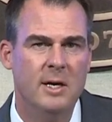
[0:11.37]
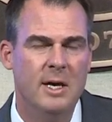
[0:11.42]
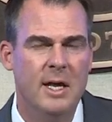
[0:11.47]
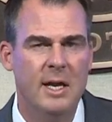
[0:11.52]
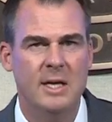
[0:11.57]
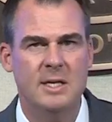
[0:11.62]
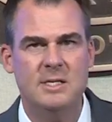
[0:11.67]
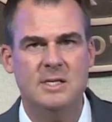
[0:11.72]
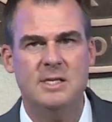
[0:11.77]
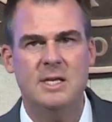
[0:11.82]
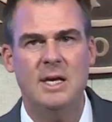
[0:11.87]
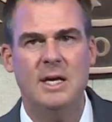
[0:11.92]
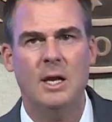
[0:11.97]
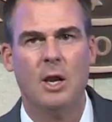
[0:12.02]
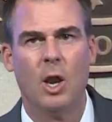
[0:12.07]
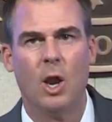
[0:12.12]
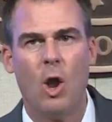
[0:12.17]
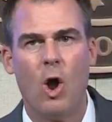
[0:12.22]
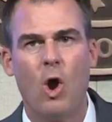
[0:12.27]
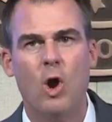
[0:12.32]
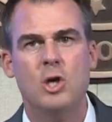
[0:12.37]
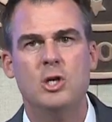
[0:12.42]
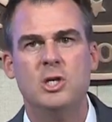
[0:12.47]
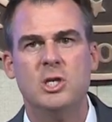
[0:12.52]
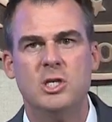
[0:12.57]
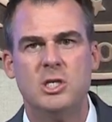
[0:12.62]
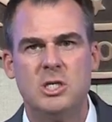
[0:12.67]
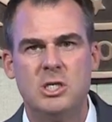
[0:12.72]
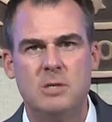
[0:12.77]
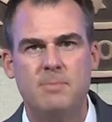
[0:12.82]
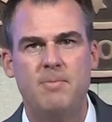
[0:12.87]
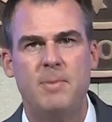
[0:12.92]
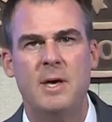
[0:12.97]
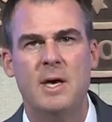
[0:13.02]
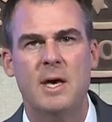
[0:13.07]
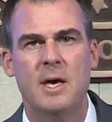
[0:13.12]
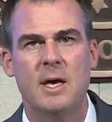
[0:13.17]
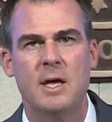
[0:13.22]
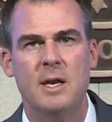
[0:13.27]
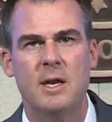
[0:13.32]
It is the largest
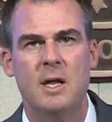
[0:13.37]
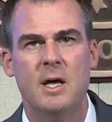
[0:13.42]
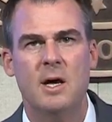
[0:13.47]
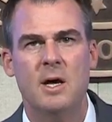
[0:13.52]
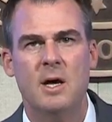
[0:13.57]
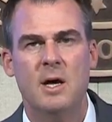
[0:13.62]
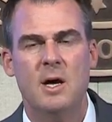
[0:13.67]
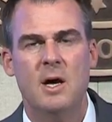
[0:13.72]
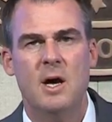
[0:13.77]
spend